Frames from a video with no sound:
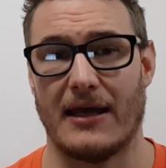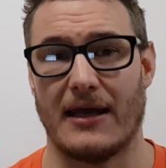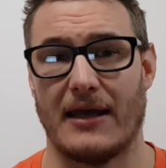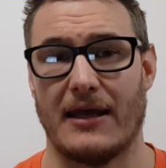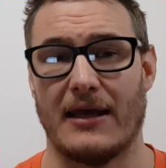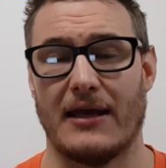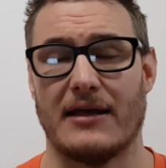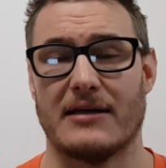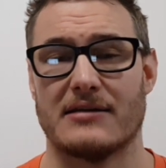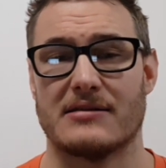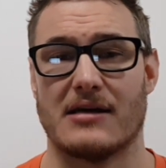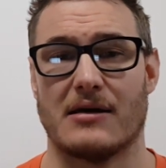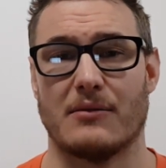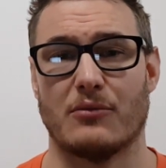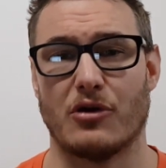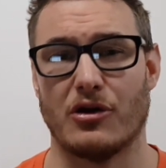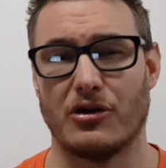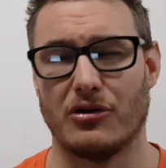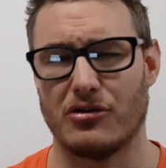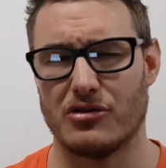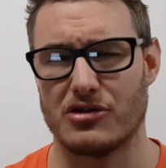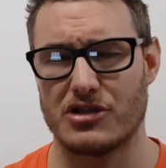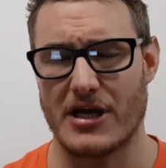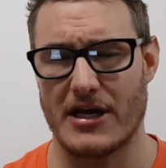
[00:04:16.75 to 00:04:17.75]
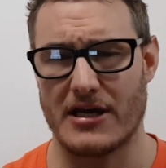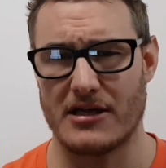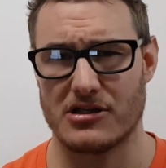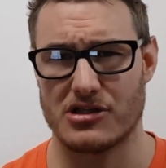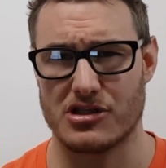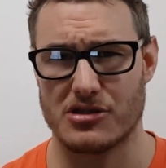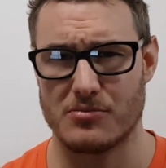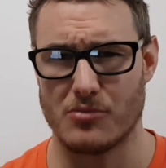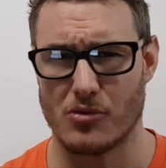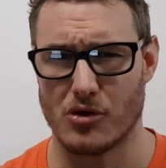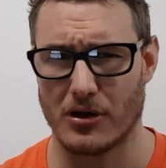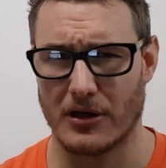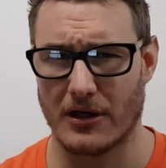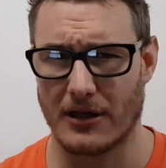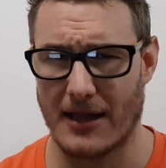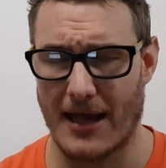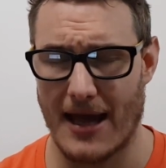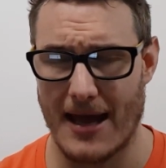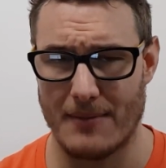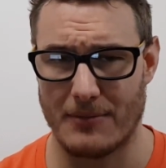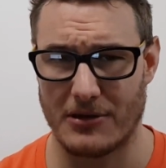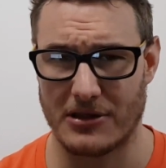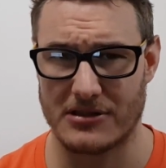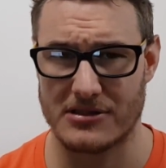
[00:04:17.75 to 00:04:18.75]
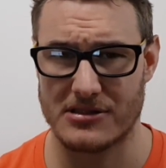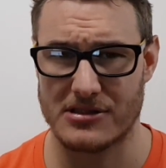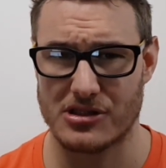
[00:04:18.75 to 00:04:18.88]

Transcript: is I'm going to change small little habits.